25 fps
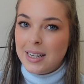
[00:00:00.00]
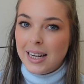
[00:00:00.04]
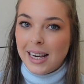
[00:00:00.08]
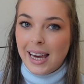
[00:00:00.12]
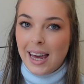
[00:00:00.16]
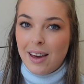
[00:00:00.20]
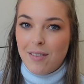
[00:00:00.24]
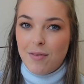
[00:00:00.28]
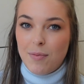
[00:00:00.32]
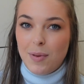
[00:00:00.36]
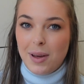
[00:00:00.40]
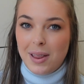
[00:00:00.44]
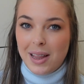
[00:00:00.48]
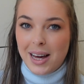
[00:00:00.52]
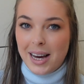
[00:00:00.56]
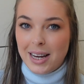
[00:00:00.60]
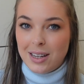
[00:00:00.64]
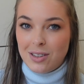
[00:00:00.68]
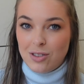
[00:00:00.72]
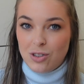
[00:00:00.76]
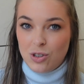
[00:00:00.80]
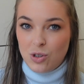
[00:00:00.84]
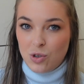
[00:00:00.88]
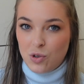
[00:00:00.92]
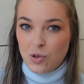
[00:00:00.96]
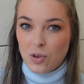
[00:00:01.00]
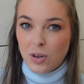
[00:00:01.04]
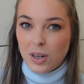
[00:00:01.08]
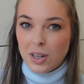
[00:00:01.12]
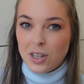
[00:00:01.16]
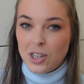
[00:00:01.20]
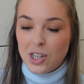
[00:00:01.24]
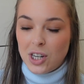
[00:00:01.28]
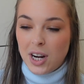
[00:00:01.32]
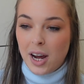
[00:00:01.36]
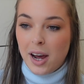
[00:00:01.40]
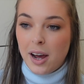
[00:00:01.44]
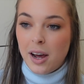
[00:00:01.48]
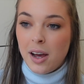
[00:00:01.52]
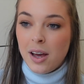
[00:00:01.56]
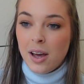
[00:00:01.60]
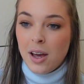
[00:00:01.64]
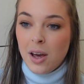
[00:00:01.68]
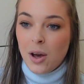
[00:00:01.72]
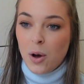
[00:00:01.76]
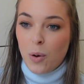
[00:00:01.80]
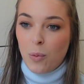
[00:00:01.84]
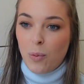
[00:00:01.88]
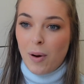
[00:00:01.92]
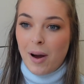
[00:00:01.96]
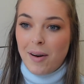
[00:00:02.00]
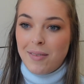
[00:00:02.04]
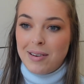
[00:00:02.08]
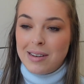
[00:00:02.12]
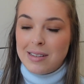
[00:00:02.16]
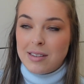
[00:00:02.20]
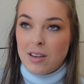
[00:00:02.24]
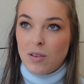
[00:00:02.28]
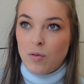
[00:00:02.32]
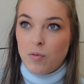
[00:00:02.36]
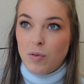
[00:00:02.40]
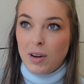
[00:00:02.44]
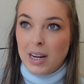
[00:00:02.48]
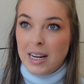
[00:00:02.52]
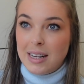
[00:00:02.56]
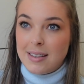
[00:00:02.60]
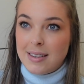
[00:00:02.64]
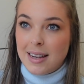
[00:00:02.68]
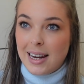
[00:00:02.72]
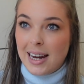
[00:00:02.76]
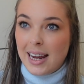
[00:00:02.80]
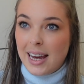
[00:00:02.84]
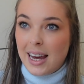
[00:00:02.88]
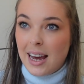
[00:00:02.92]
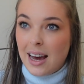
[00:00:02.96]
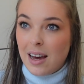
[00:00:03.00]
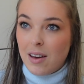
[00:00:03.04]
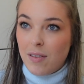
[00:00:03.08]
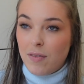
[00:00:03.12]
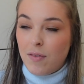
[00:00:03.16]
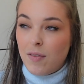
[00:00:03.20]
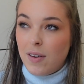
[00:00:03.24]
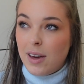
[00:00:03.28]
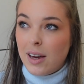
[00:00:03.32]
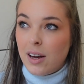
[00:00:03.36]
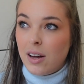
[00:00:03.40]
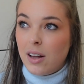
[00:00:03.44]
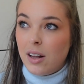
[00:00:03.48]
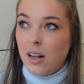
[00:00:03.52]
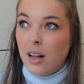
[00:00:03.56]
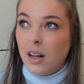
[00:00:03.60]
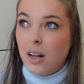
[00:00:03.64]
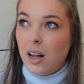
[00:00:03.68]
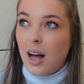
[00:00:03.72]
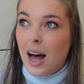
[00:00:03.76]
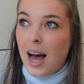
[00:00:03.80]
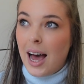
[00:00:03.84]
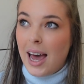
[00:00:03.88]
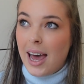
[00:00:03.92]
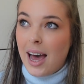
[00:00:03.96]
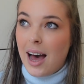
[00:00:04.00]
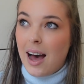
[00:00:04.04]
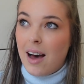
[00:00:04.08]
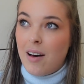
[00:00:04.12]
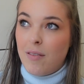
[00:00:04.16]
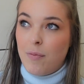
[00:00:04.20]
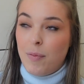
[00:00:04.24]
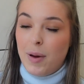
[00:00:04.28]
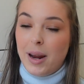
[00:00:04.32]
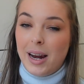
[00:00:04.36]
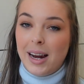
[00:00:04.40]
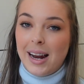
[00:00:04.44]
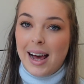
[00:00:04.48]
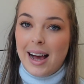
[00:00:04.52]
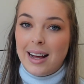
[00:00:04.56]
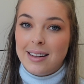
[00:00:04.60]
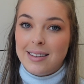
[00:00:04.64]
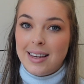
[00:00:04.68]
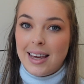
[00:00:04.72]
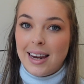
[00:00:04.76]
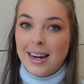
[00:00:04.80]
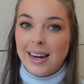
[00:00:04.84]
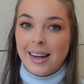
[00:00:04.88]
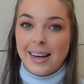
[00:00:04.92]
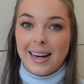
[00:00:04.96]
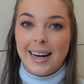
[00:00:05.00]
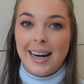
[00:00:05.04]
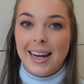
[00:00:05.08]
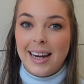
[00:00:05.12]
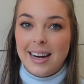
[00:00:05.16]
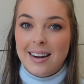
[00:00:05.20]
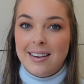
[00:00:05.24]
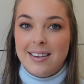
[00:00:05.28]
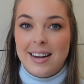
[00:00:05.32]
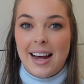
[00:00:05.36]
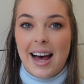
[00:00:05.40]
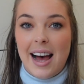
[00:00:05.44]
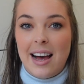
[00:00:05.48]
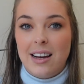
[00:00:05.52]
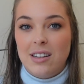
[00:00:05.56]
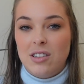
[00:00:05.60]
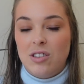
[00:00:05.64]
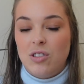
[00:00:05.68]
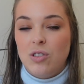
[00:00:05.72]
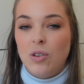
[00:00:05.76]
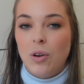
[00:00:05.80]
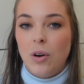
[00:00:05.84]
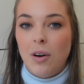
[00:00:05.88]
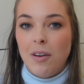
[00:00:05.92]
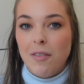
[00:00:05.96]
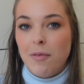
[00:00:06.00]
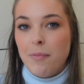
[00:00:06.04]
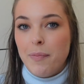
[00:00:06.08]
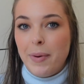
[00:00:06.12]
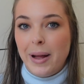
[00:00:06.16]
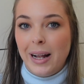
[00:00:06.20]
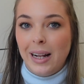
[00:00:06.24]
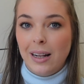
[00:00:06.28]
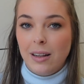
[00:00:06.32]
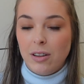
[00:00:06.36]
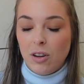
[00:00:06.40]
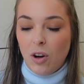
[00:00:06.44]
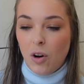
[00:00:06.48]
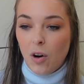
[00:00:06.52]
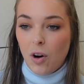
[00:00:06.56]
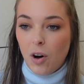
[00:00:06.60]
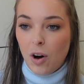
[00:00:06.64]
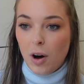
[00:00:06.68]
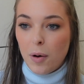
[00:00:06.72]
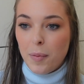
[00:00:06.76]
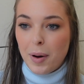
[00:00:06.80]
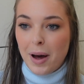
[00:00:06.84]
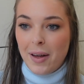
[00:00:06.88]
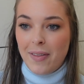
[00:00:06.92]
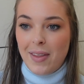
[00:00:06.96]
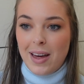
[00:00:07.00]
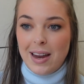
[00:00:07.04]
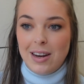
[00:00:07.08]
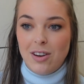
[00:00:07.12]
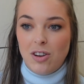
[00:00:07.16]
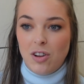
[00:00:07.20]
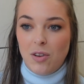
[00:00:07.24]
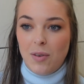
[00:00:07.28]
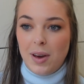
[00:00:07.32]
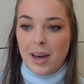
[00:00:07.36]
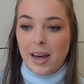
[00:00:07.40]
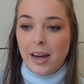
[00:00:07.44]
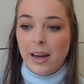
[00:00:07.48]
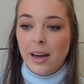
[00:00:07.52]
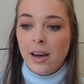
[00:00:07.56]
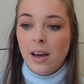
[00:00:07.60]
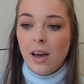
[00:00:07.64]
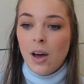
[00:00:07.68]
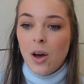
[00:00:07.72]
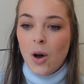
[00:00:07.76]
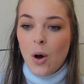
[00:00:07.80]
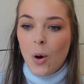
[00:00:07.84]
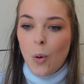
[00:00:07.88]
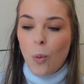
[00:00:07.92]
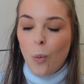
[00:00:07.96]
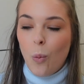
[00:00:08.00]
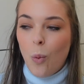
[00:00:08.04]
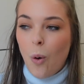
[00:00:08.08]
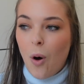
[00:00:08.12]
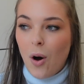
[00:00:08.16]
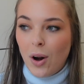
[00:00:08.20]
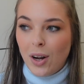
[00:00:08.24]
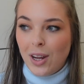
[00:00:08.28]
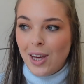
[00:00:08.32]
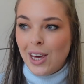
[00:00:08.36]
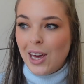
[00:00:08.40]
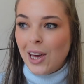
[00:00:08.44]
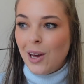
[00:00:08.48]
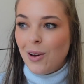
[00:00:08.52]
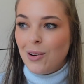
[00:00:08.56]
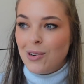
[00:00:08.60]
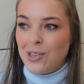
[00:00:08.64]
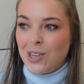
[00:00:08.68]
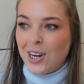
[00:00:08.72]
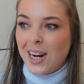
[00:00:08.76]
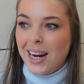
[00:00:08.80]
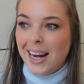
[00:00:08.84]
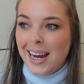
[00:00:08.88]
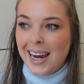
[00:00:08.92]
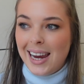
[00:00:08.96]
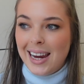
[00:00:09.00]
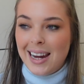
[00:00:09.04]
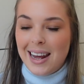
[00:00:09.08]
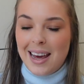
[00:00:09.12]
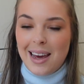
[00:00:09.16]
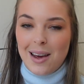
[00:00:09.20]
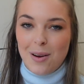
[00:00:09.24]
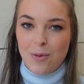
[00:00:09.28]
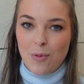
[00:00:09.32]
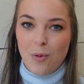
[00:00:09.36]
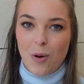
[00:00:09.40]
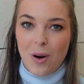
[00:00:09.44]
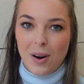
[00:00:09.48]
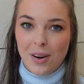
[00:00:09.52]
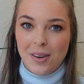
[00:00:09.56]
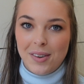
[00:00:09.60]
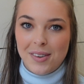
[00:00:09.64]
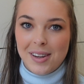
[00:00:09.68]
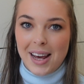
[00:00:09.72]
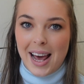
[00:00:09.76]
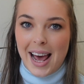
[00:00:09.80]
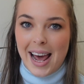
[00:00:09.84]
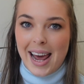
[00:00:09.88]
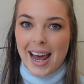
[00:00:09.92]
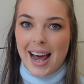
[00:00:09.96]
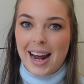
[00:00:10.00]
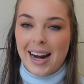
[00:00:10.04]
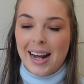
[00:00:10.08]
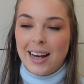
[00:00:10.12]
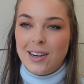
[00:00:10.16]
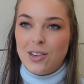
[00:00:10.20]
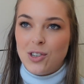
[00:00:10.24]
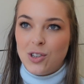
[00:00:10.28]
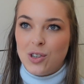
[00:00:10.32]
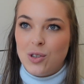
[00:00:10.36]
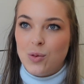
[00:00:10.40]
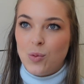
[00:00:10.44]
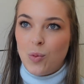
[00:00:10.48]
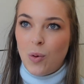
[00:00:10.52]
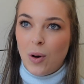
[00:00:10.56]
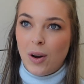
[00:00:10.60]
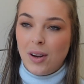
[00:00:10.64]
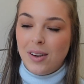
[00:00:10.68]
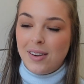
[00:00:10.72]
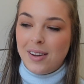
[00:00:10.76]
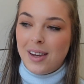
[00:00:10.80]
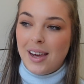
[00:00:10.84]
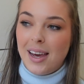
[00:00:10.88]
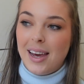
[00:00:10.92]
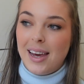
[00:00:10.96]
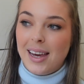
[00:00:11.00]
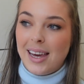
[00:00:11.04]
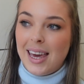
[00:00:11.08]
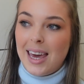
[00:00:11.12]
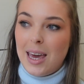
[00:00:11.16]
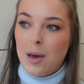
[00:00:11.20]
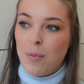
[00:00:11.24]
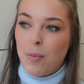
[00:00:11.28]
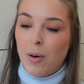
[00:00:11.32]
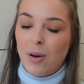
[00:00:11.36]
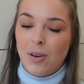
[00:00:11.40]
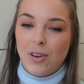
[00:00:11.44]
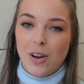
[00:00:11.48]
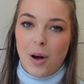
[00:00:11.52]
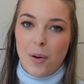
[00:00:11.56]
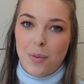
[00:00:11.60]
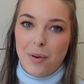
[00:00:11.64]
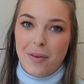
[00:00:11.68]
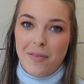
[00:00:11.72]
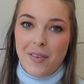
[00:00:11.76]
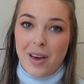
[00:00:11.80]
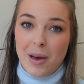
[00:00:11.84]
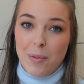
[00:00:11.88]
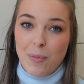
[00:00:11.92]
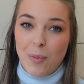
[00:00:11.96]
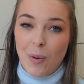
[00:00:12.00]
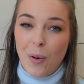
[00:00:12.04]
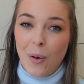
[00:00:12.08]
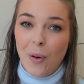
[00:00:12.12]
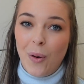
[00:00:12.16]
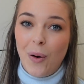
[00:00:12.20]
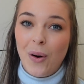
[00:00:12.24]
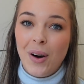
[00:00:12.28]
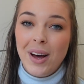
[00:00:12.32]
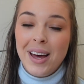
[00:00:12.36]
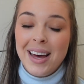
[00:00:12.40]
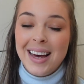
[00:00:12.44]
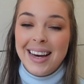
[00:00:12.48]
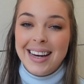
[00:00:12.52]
to give me that structure, whereas recently I feel I have been letting cleaning tasks sort of build up and then doing one huge clean in one day, and I just want to keep on top of it more